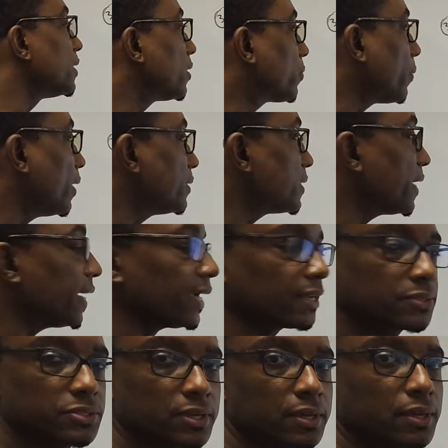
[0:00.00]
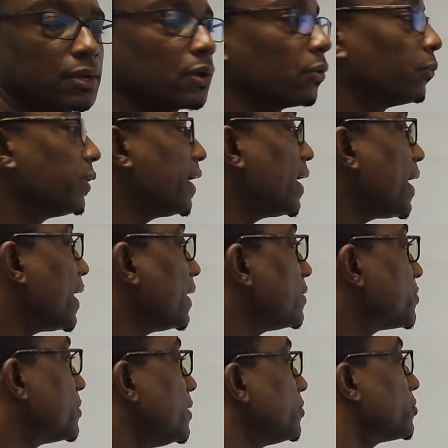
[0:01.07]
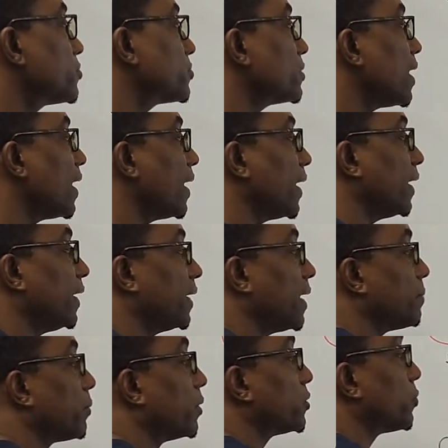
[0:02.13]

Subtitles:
equal to x, where I see sine, I'm going